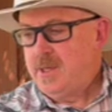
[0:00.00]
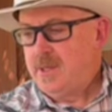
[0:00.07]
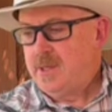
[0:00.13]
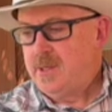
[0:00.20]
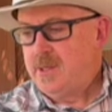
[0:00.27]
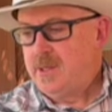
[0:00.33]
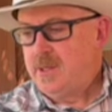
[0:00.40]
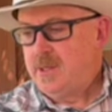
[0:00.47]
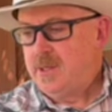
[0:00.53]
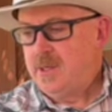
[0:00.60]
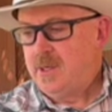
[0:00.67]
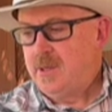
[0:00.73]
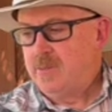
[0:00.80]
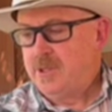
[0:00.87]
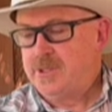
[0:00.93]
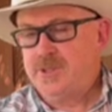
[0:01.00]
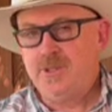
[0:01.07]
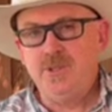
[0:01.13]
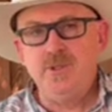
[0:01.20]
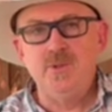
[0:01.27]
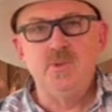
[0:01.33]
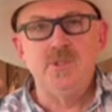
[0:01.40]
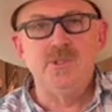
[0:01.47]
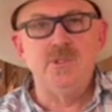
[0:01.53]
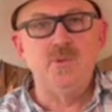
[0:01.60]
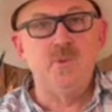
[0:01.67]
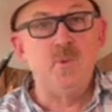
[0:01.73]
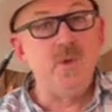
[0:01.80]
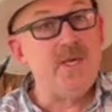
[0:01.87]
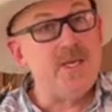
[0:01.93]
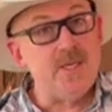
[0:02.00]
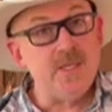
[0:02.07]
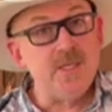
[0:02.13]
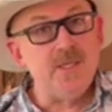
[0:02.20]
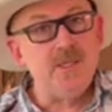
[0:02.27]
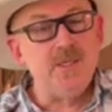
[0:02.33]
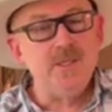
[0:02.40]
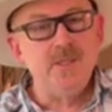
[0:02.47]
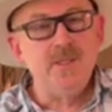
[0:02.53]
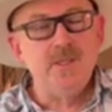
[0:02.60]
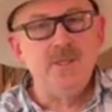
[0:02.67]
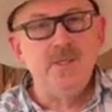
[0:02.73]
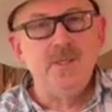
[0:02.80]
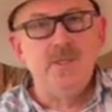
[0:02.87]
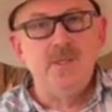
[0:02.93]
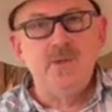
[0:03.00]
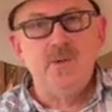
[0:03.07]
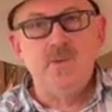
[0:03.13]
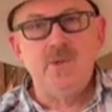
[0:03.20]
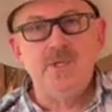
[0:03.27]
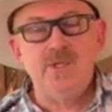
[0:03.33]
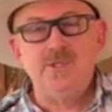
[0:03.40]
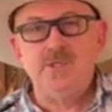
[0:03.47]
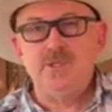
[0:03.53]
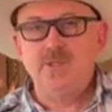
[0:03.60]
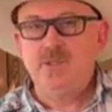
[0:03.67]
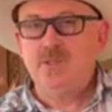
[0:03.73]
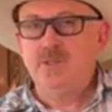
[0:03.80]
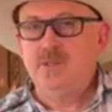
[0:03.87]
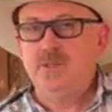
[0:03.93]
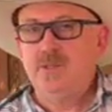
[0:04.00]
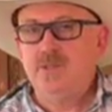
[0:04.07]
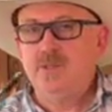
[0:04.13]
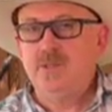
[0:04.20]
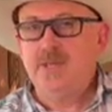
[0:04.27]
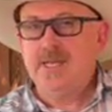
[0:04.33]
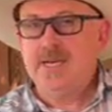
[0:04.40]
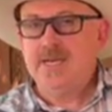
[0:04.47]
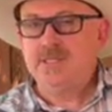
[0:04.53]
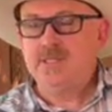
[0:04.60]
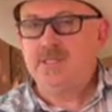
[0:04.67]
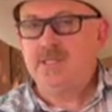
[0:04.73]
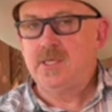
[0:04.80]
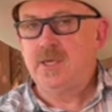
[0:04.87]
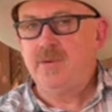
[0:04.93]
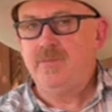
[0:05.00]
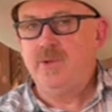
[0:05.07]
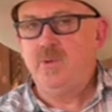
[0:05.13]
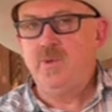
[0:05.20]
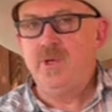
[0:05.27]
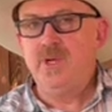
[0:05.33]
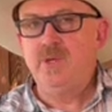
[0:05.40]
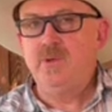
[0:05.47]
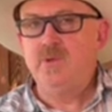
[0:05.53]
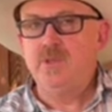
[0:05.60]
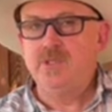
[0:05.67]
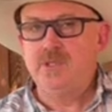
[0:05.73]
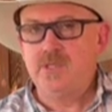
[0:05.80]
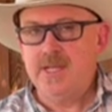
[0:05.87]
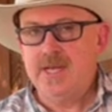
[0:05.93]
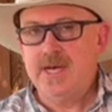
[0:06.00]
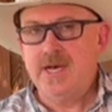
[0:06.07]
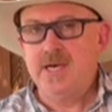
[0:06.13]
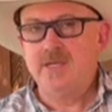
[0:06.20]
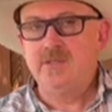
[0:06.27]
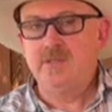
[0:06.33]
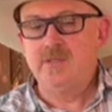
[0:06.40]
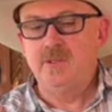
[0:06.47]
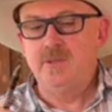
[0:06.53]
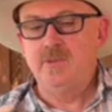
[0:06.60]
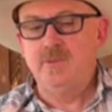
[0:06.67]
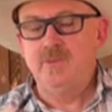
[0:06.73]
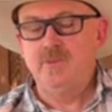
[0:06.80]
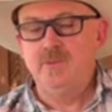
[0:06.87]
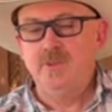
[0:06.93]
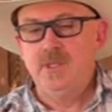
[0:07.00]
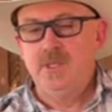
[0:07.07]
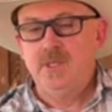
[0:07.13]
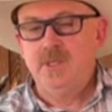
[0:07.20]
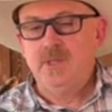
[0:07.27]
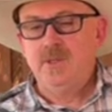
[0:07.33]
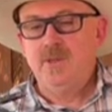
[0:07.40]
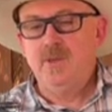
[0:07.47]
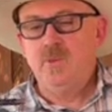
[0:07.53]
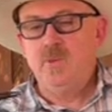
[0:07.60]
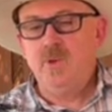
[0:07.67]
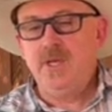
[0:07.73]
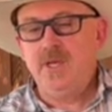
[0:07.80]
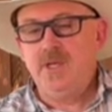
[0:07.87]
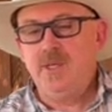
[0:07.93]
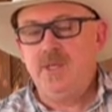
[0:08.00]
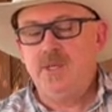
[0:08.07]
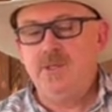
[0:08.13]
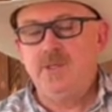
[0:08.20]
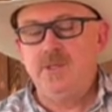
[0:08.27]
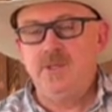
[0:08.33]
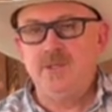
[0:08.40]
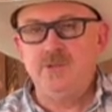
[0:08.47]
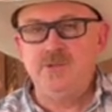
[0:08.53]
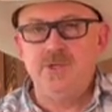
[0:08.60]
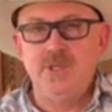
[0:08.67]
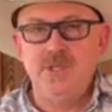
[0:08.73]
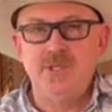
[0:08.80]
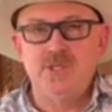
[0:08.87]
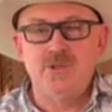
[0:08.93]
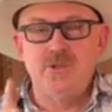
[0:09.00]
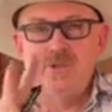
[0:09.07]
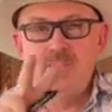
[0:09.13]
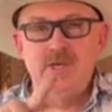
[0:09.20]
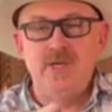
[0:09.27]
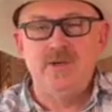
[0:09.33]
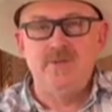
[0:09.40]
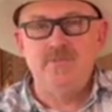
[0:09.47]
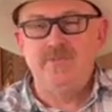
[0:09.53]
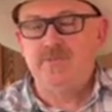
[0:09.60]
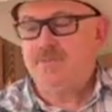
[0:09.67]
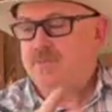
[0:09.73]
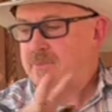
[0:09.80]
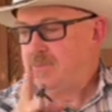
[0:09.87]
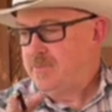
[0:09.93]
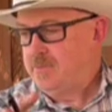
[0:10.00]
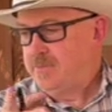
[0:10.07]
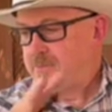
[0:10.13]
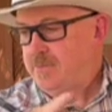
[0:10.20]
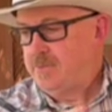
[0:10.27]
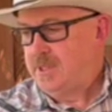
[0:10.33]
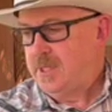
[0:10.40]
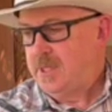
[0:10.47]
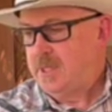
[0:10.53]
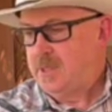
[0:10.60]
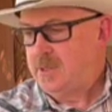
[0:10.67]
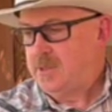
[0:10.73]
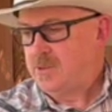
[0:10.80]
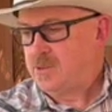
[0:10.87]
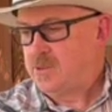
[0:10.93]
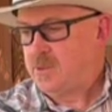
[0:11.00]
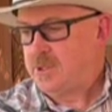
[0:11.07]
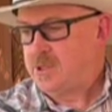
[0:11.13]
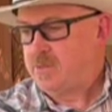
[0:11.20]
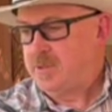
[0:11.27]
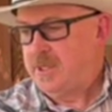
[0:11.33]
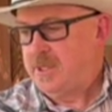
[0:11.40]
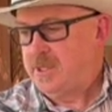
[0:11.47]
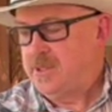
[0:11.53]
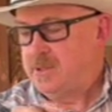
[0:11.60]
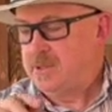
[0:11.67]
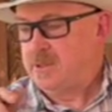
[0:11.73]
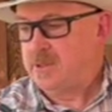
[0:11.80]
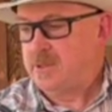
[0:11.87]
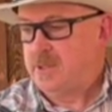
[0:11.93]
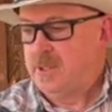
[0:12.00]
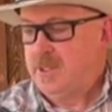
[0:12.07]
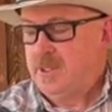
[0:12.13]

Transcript: then number 2 was the Weeded, which last time the Weeded was last. So the Weeded and the traditional have switched places.